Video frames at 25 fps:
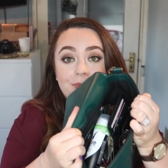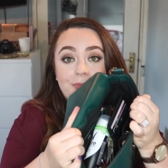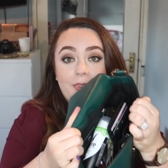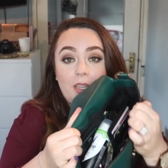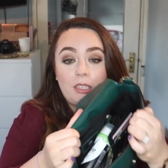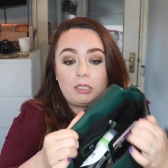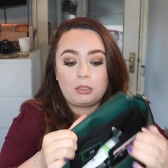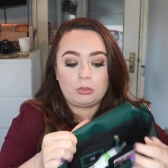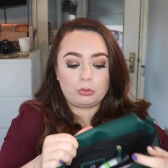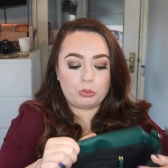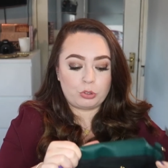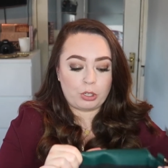
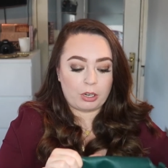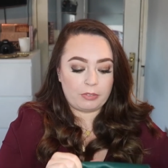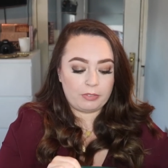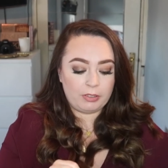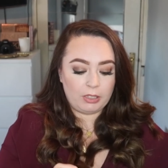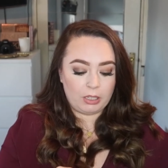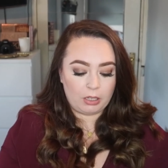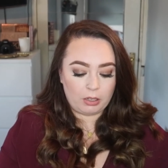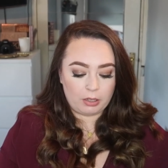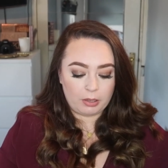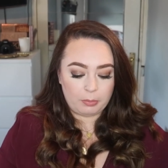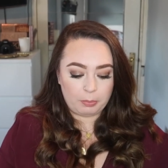I don't
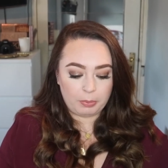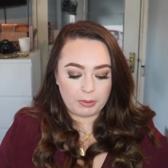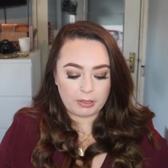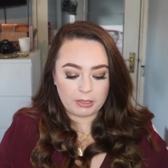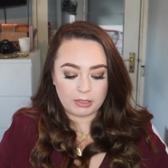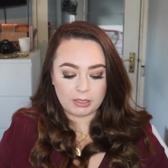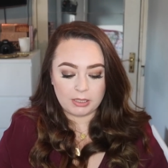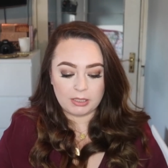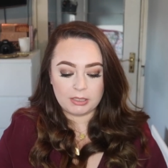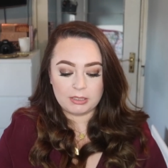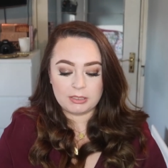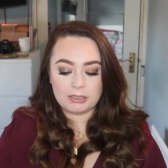travel light
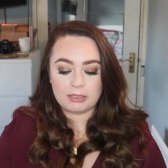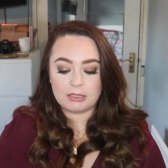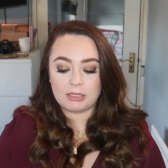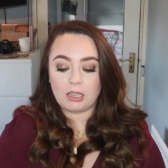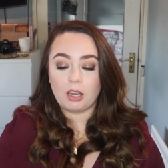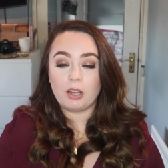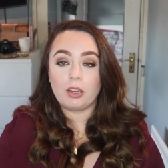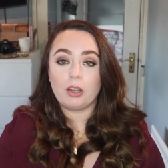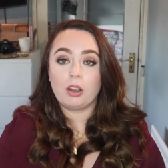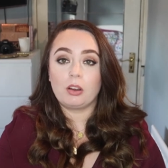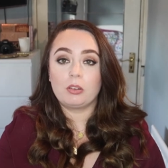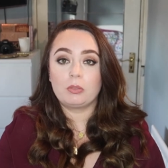because
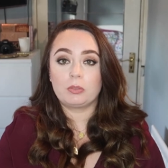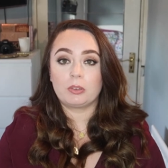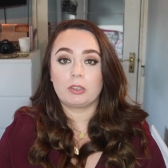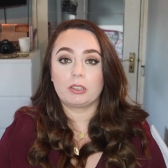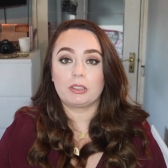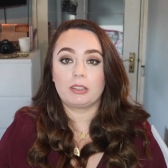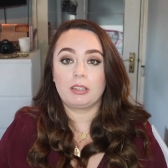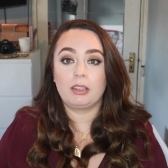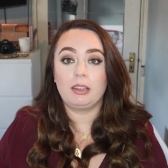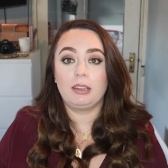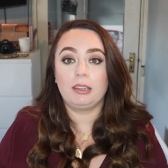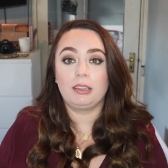I
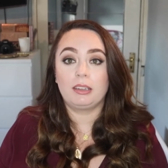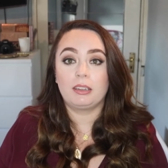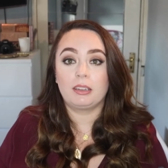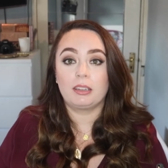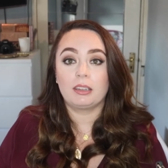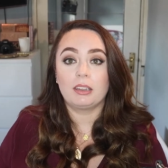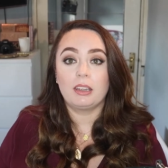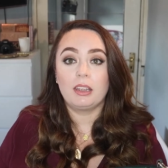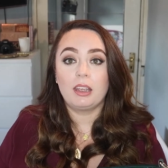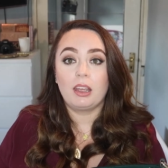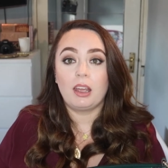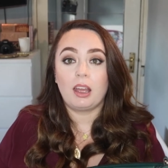
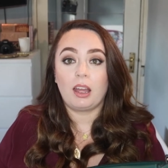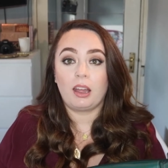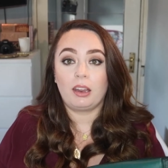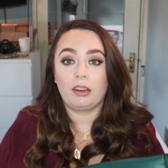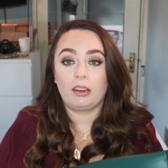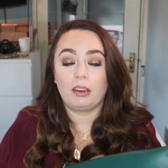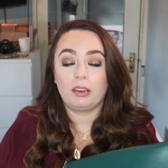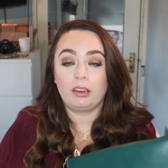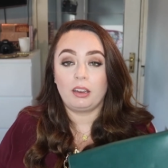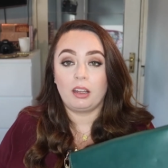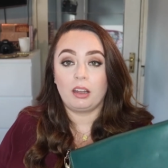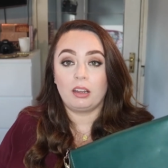overthink
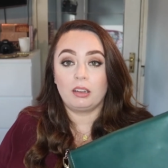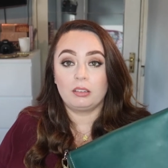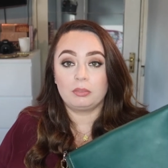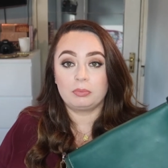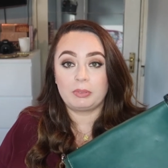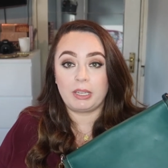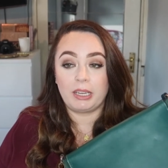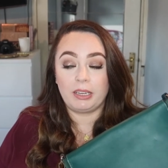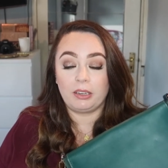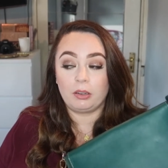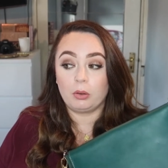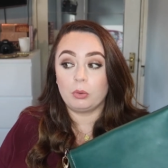and I
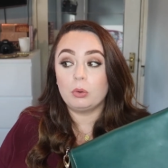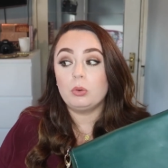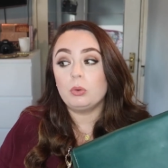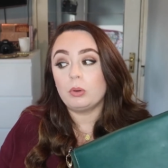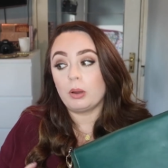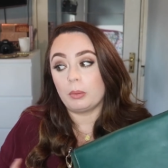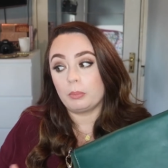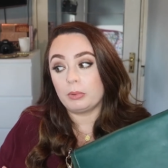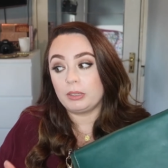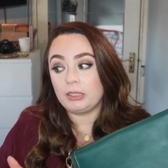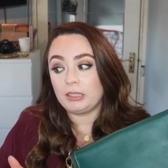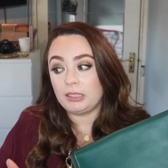think,
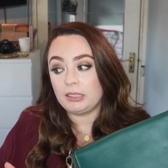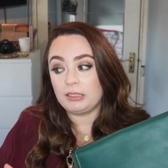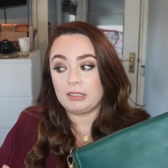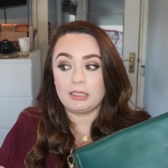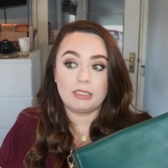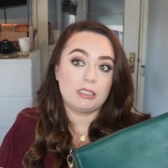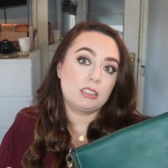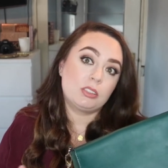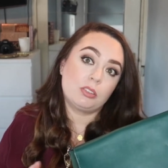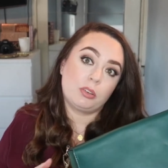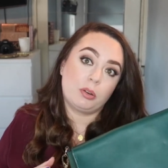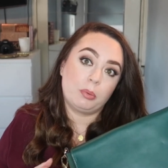oh, I might need
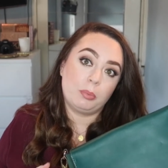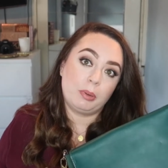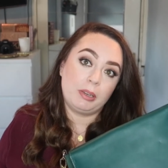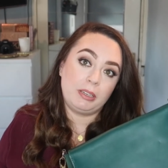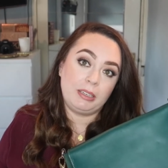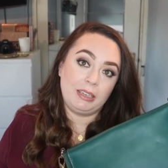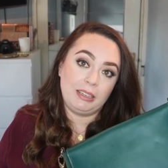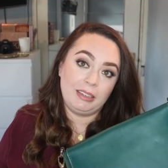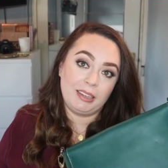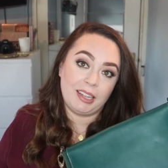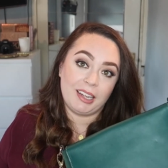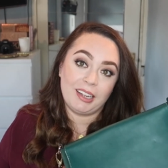this or I
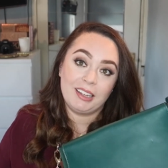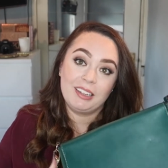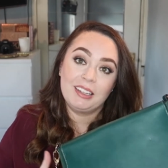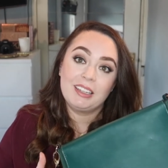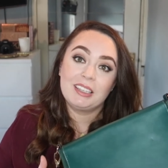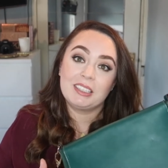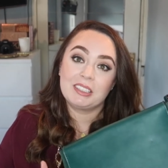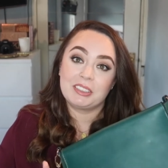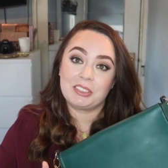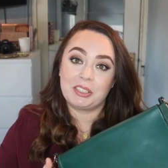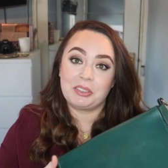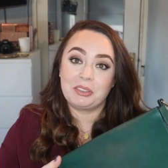might need that.
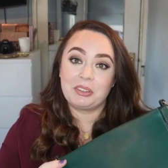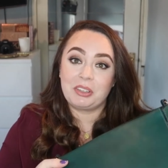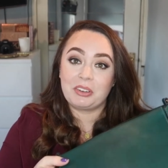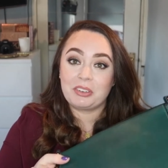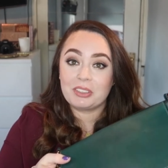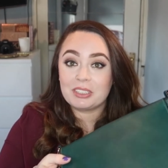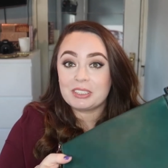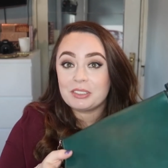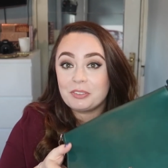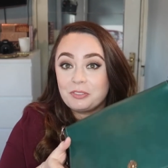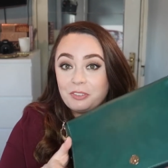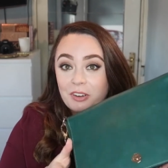So there
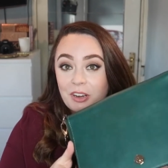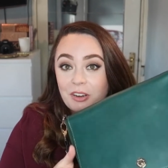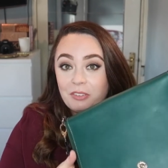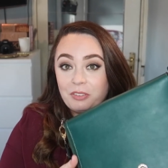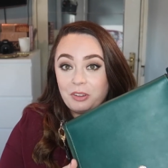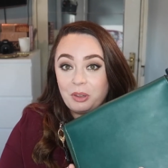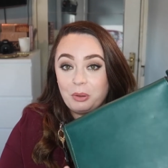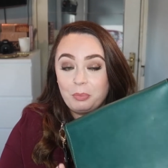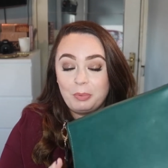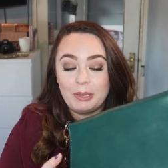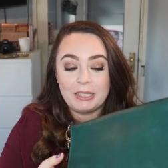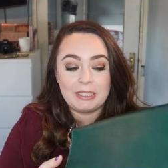is a fair
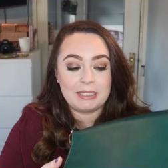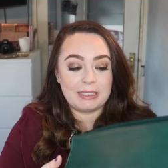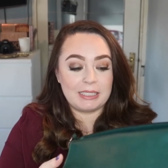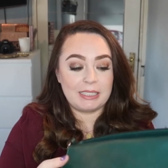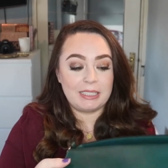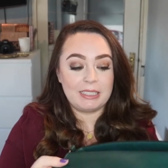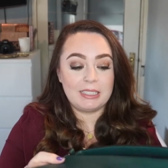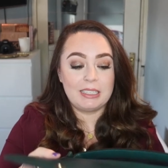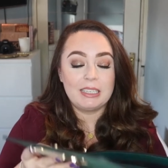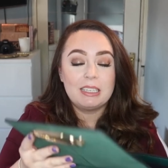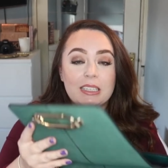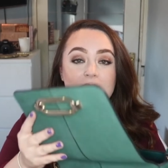few bits
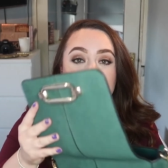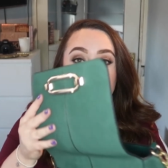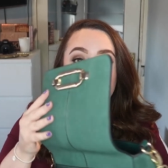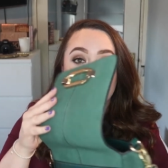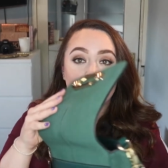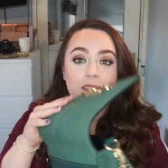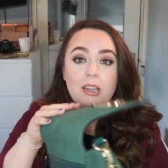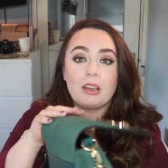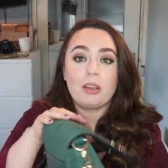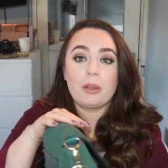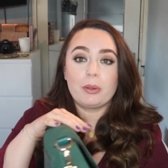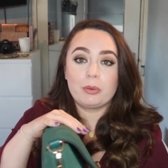in it. So
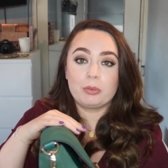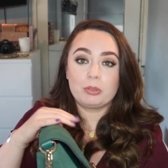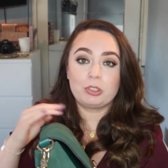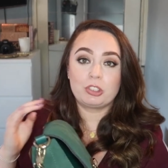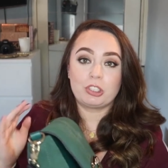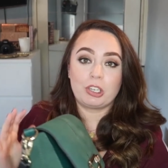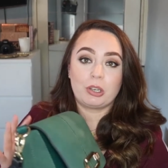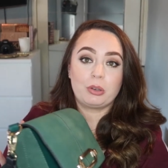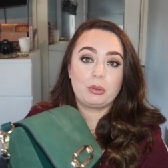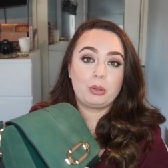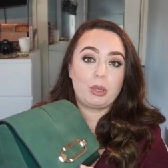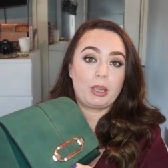I thought I would
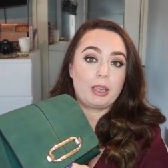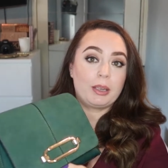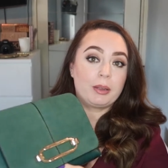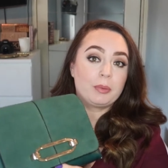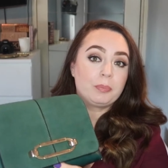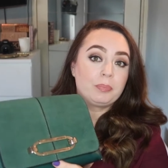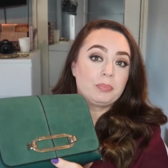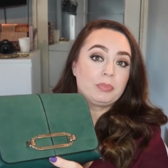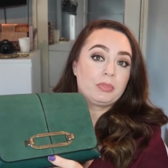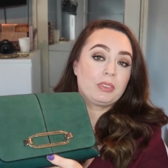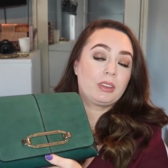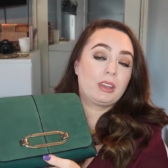show you,
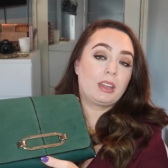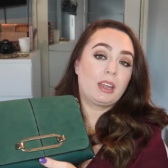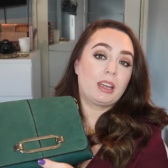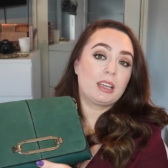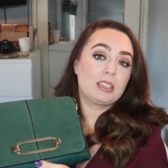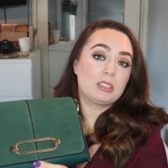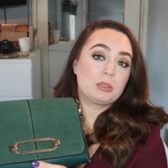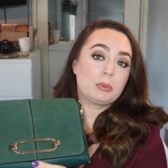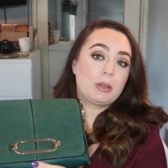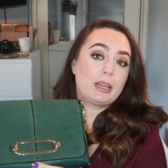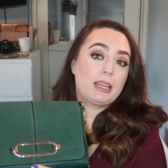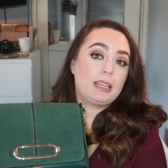
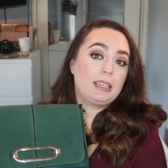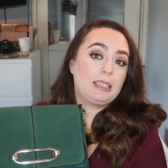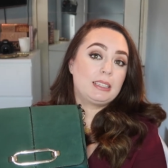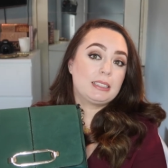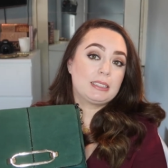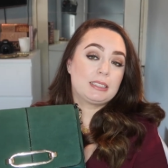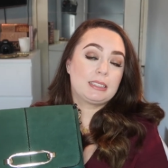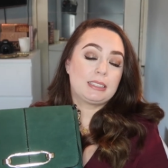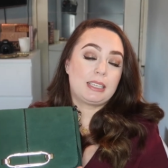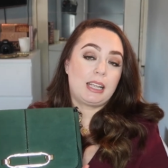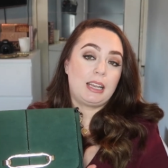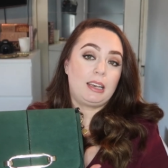as well
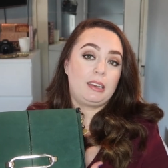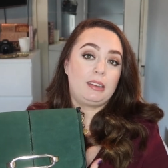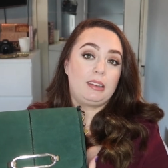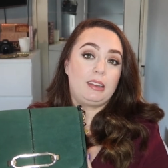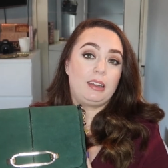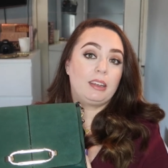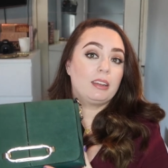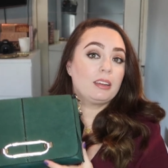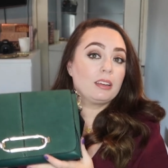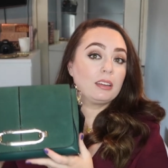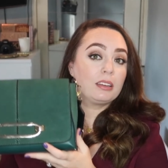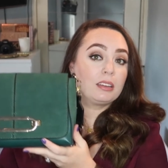as telling
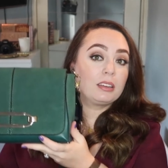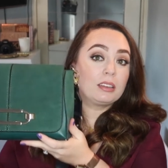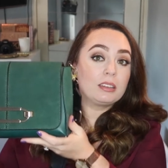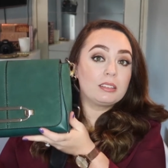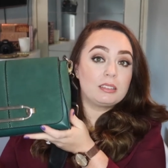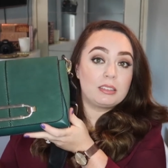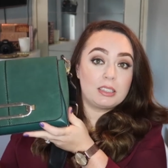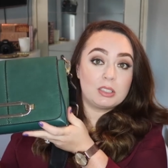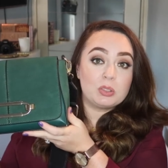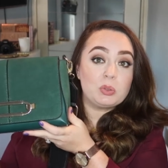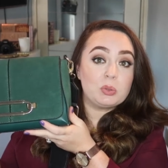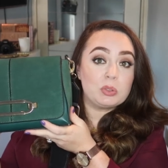you
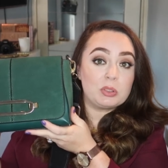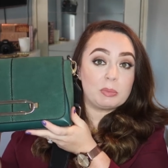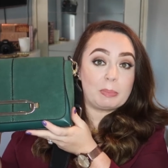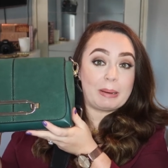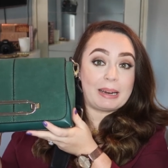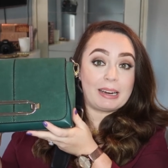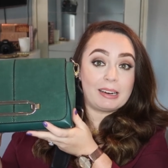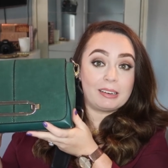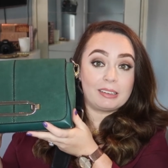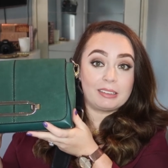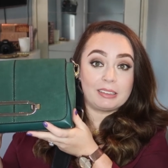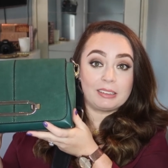this was a
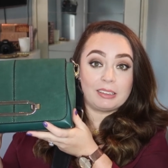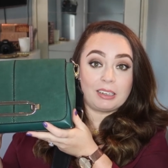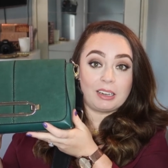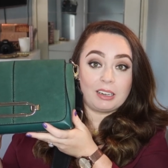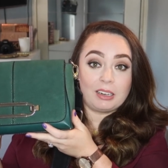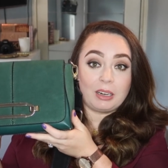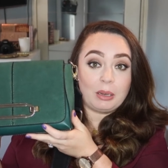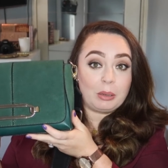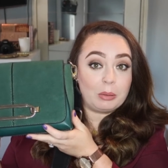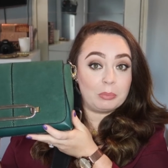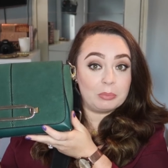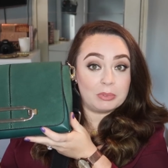bargain
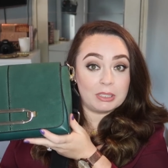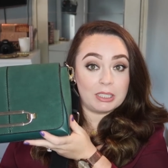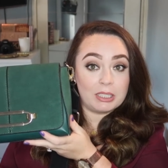and I'm